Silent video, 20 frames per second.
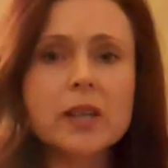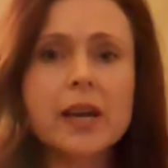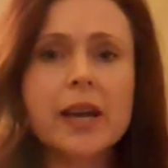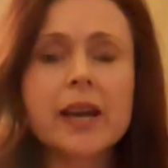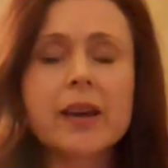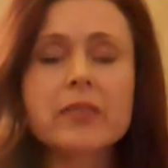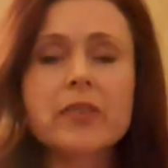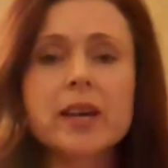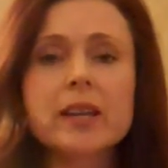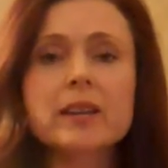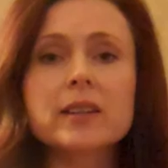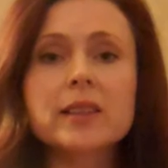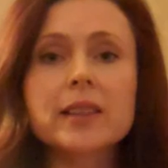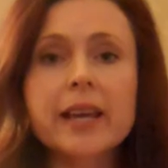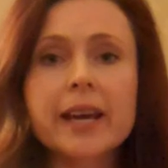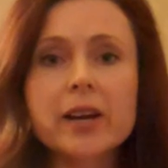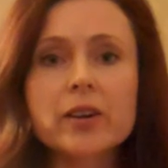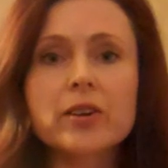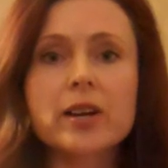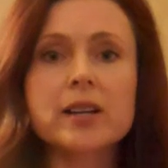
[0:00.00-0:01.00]
and then
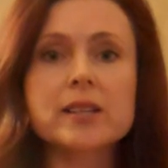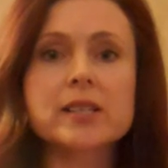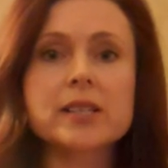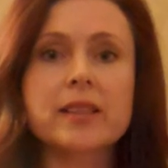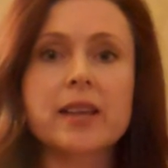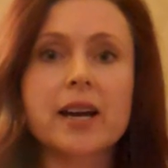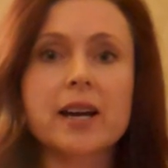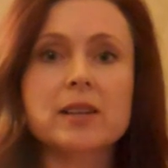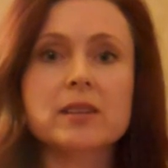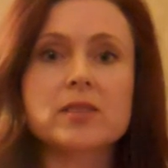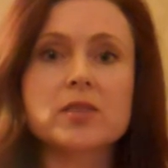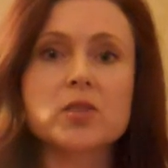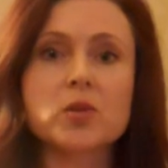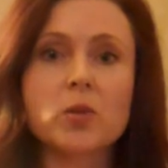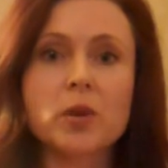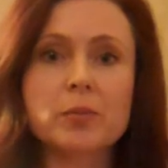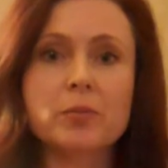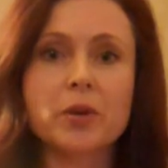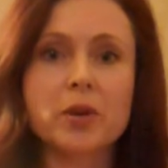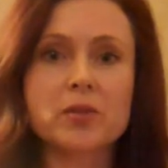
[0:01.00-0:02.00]
layered onto that
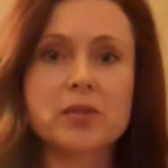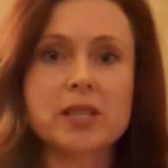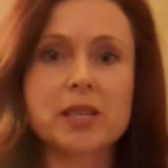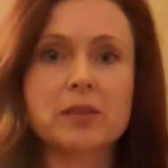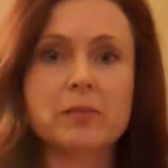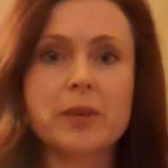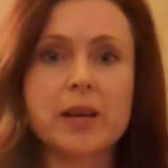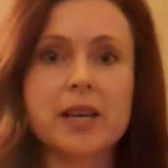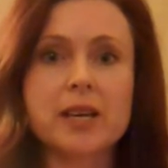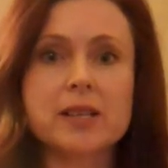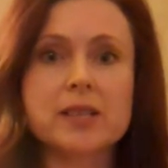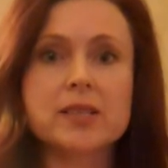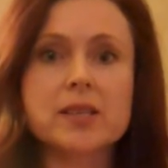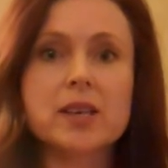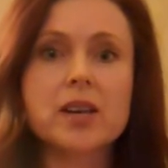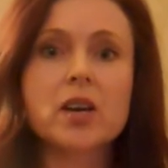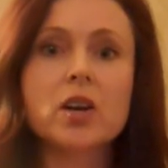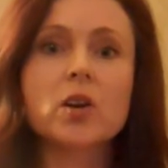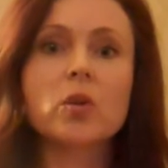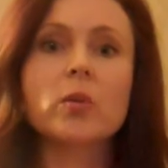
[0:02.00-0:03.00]
soy protein base,
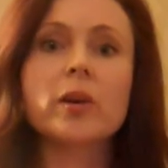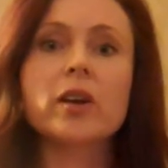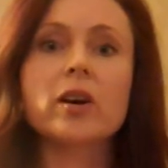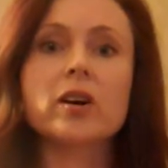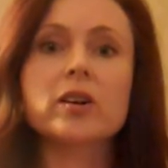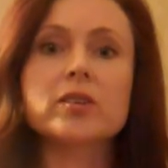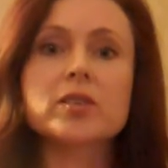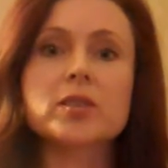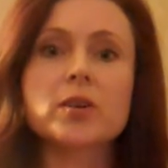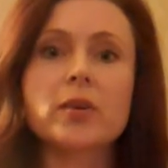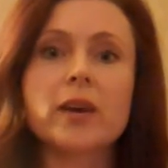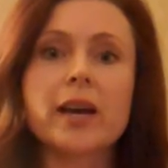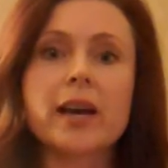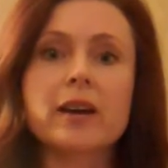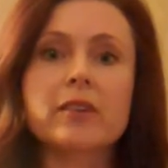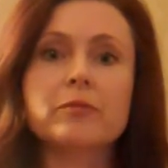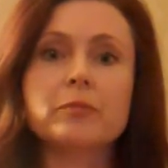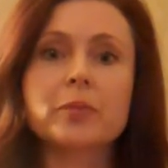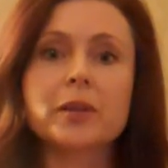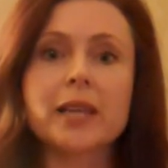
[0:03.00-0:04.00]
we also
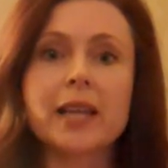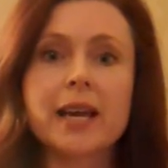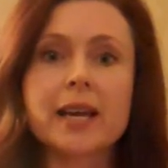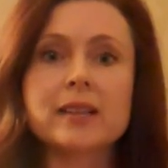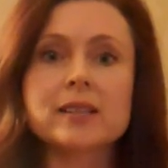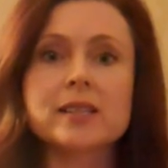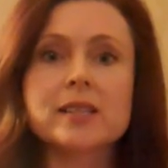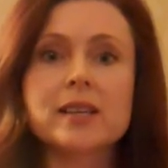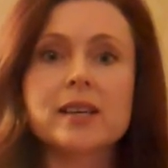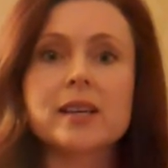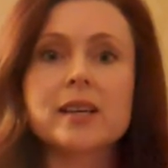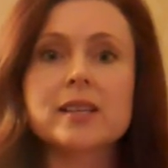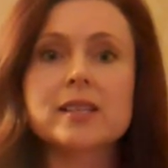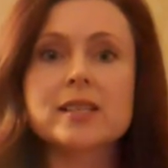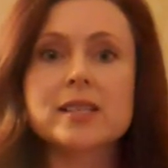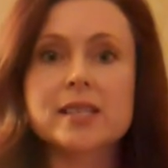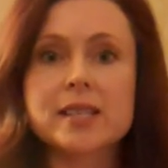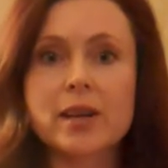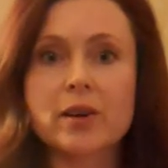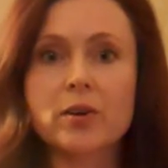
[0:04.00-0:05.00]
have plant
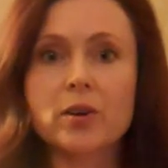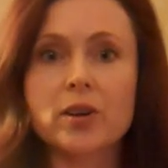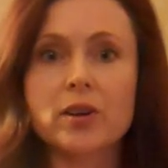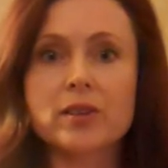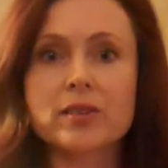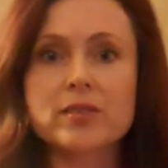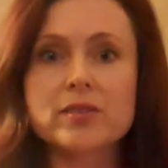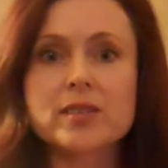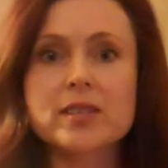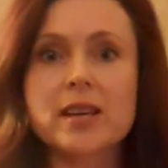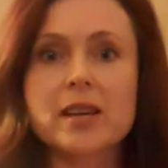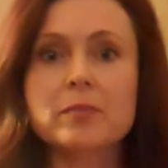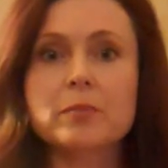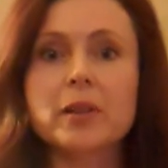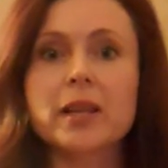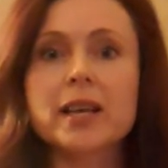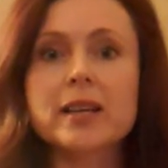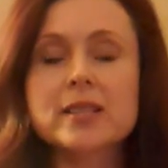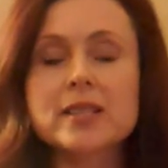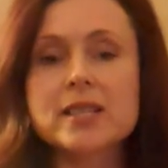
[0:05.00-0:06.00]
sterols. And
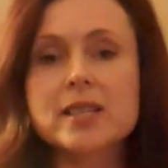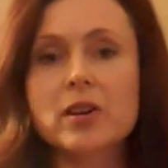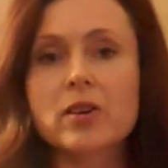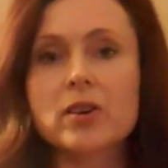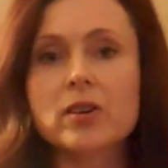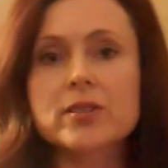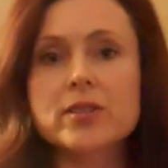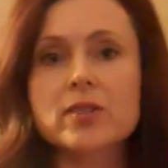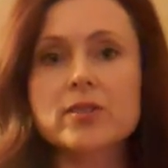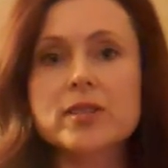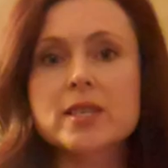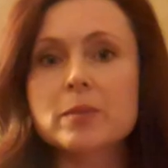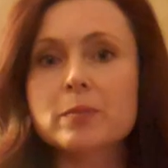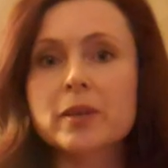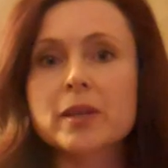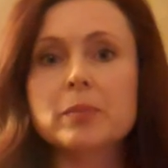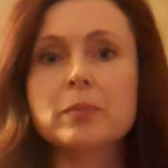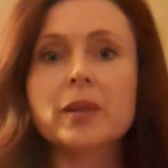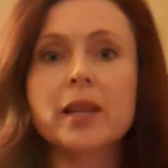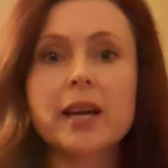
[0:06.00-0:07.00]
plant sterols are
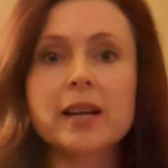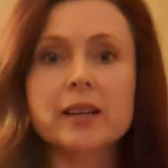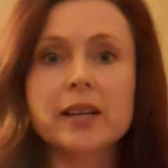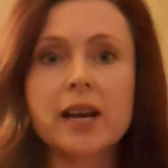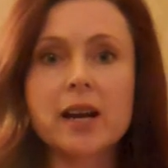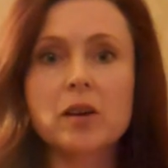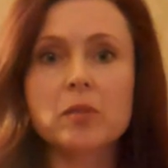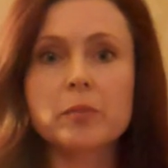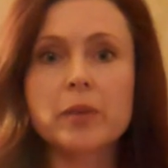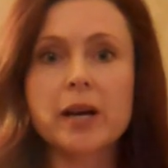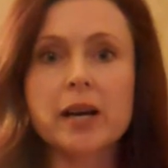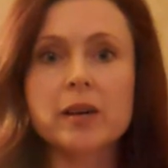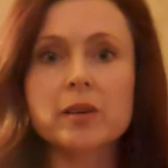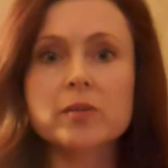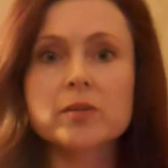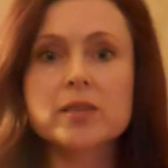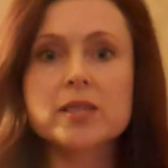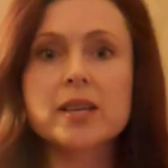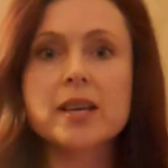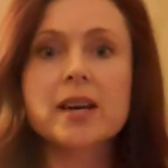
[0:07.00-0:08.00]
simply plant
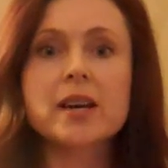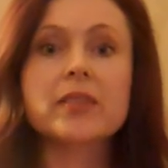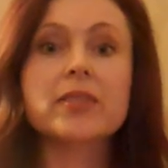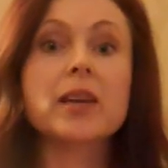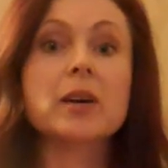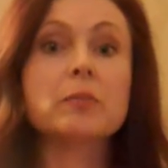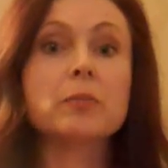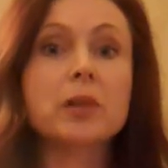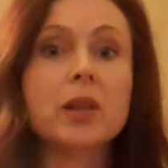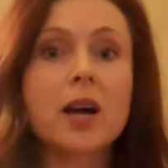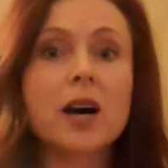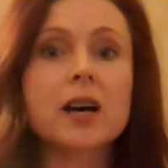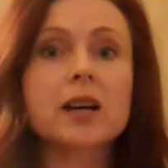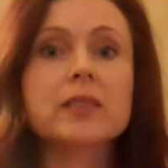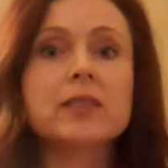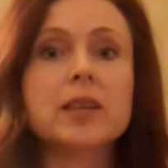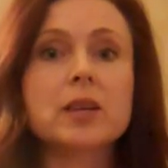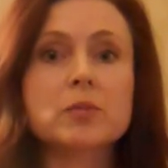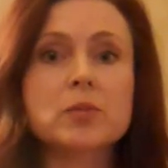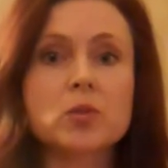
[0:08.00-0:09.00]
compounds that
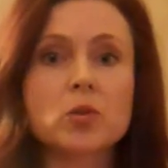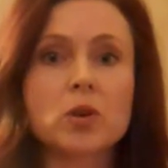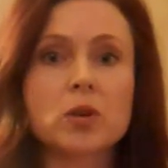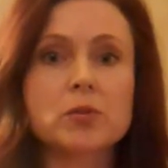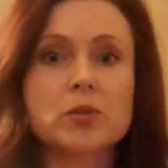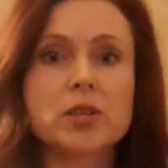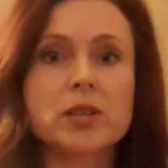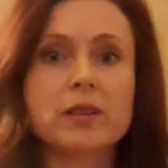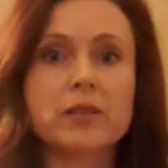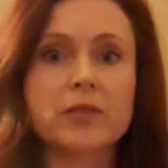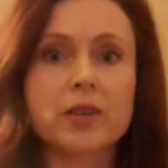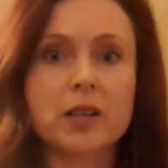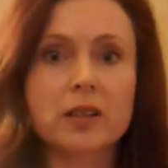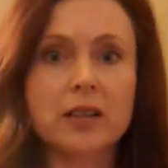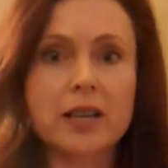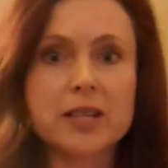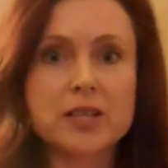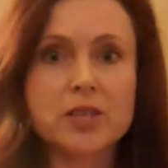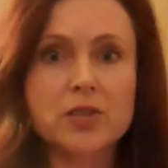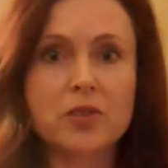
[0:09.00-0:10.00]
block the absorption of
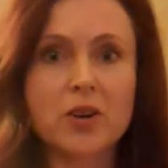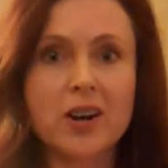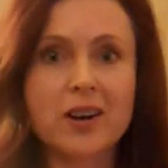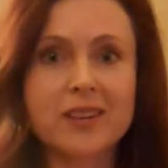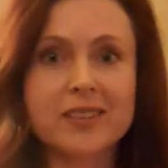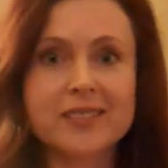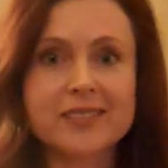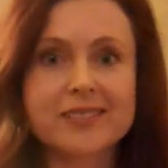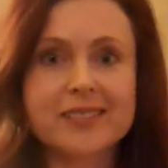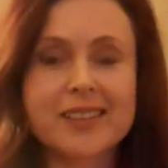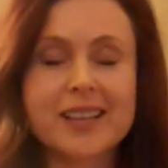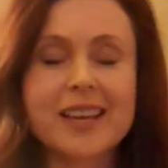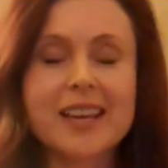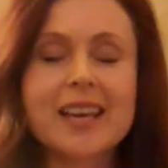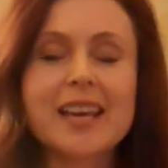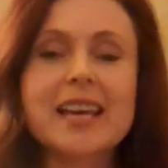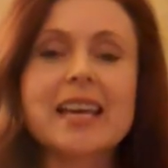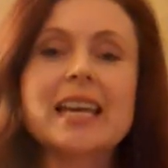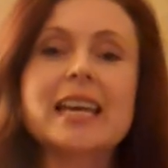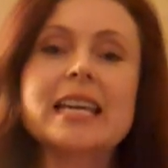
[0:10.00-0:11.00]
cholesterol.
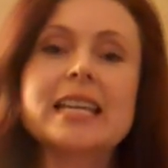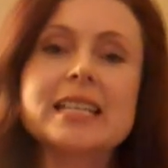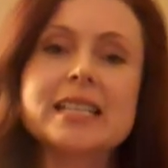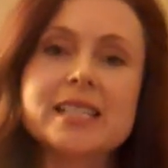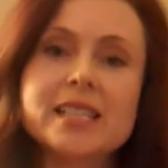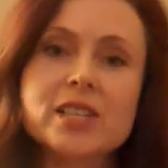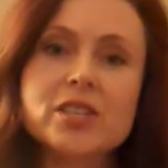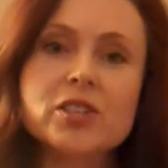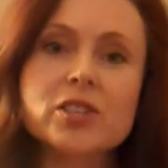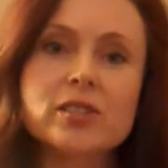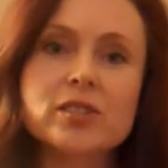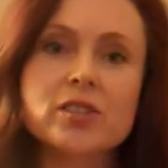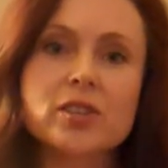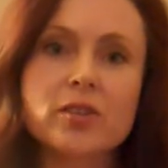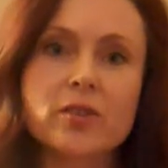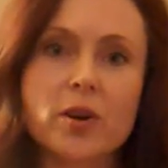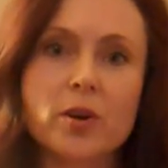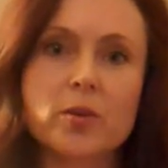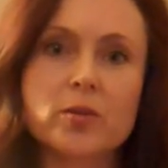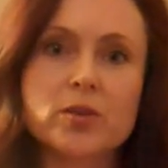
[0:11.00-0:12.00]
In addition to
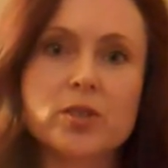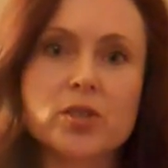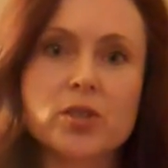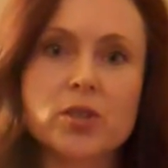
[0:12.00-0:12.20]
those